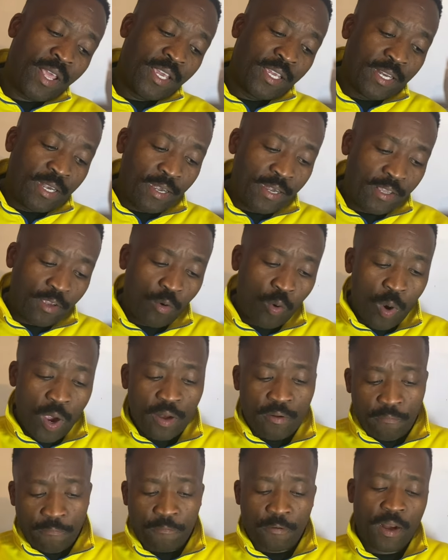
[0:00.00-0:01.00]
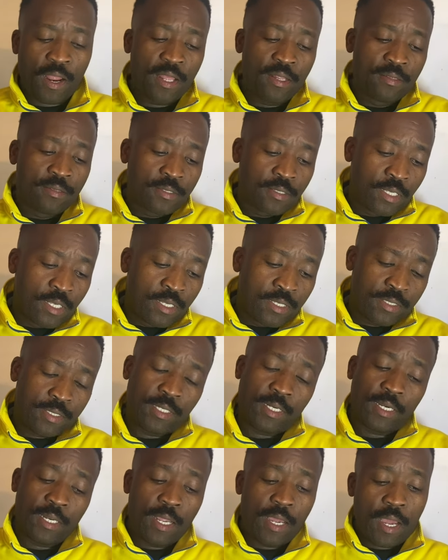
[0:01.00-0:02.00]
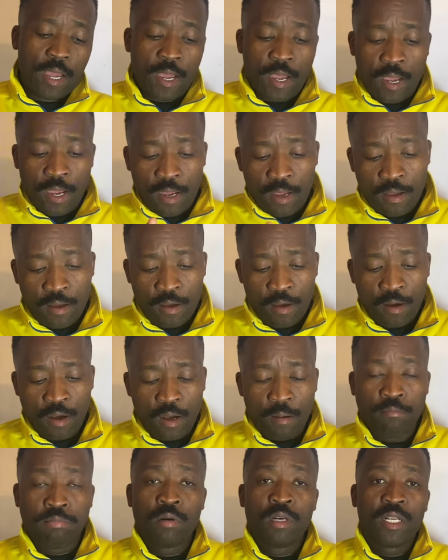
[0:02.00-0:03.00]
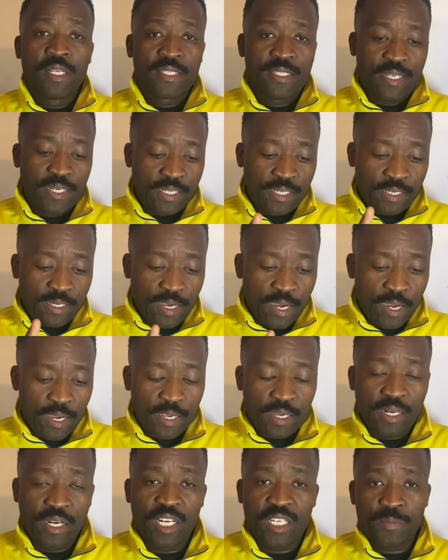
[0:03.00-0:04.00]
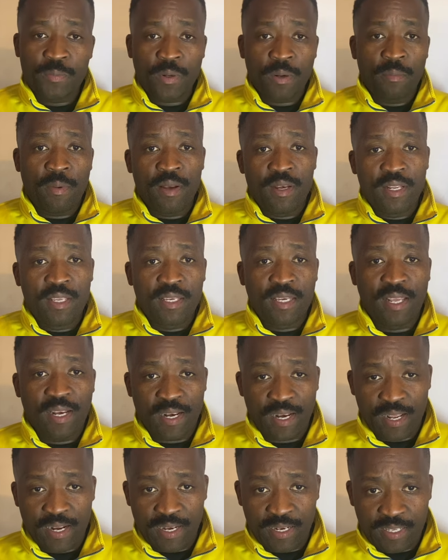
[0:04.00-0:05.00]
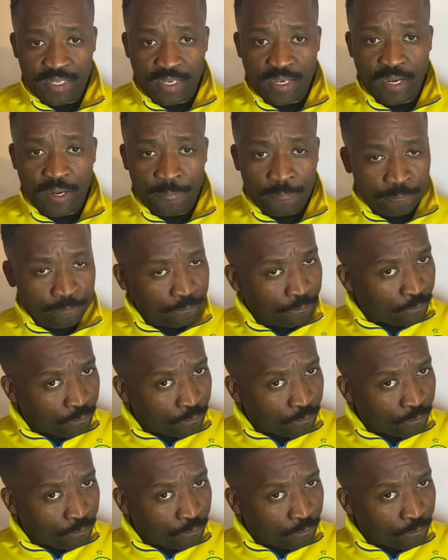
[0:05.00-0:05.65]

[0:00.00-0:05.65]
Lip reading: in League One, France, Serie A, Bundesliga, English Premier League, and La Liga,